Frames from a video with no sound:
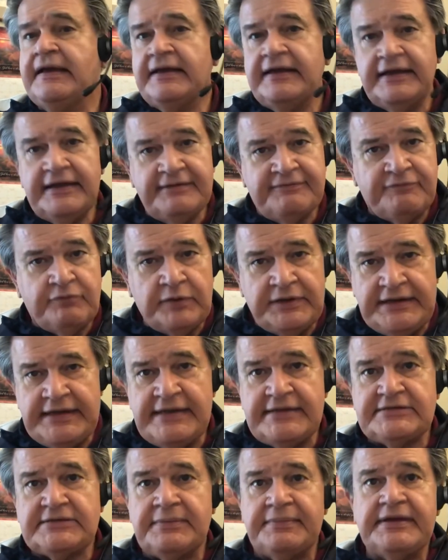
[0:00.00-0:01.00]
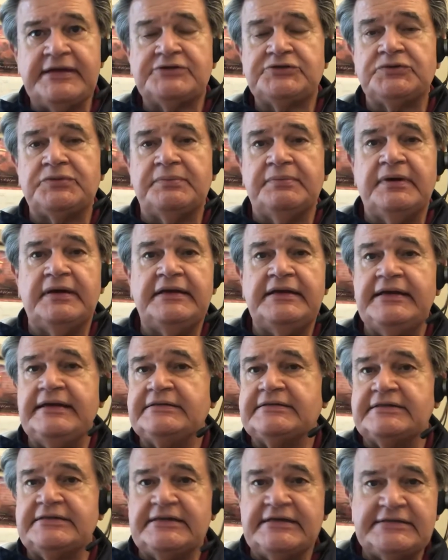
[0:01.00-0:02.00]
If we need some extra money
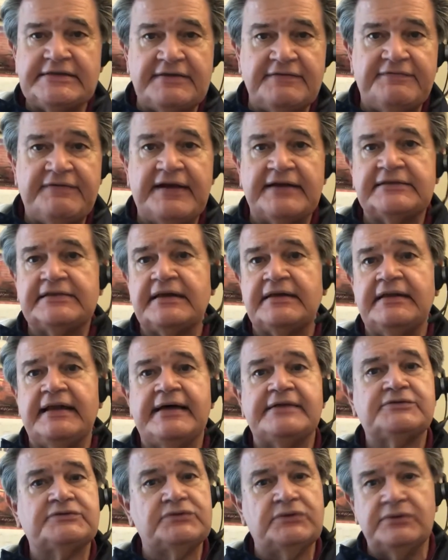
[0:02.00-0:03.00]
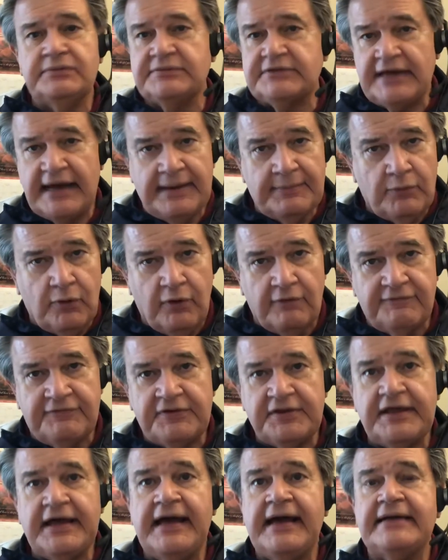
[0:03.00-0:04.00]
to disinfect the classrooms, I'm all for
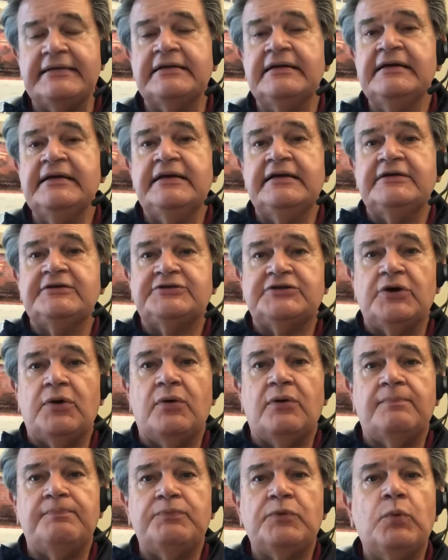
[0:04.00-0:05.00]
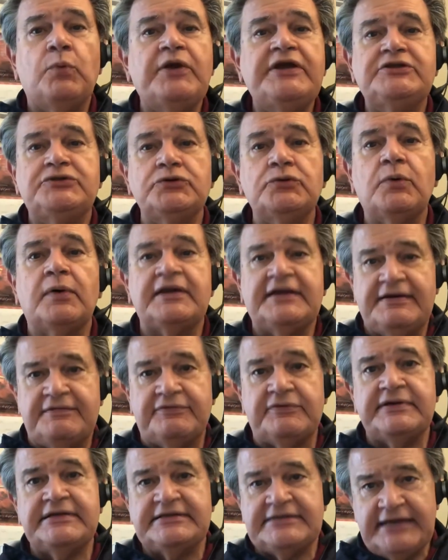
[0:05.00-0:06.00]
that. So we do
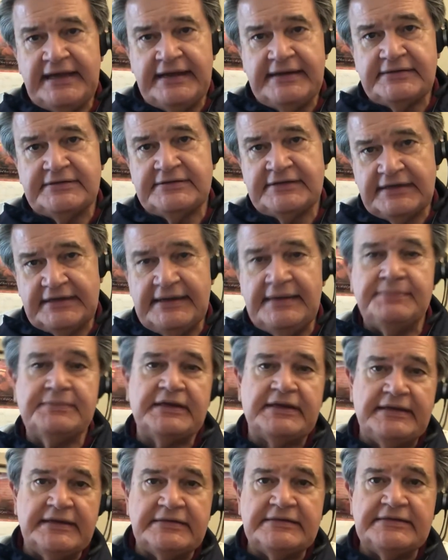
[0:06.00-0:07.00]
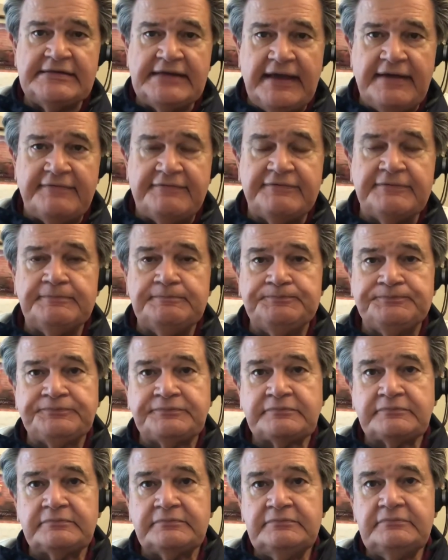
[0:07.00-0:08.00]
whatever it takes to keep the kids safe.
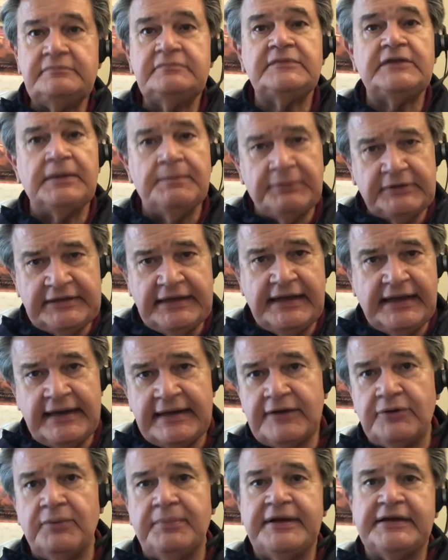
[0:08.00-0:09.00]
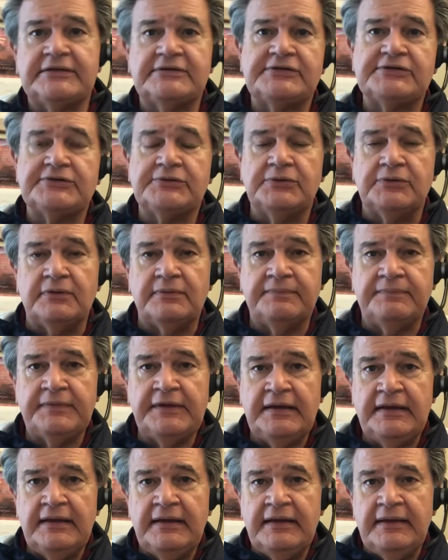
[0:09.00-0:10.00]
But they got to go back to school
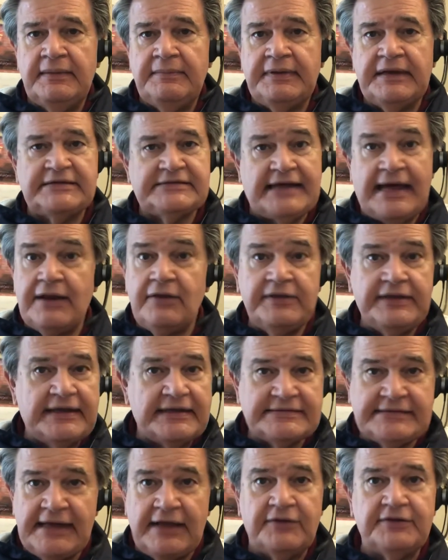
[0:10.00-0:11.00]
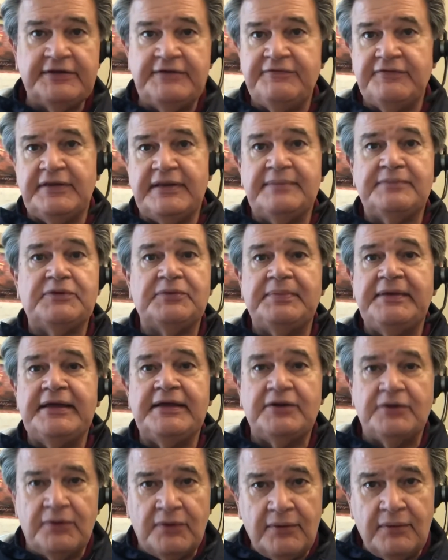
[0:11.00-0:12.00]
because I don't think it's healthy for them to be at
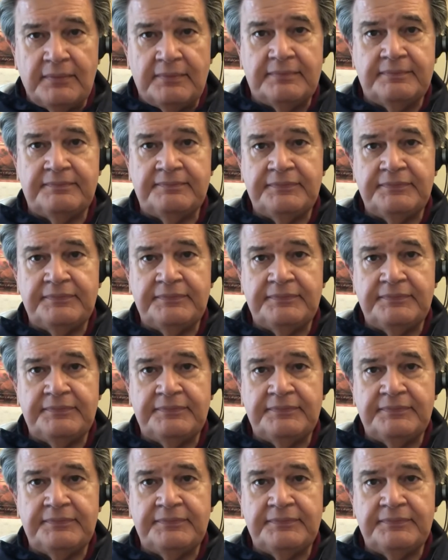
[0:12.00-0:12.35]
home.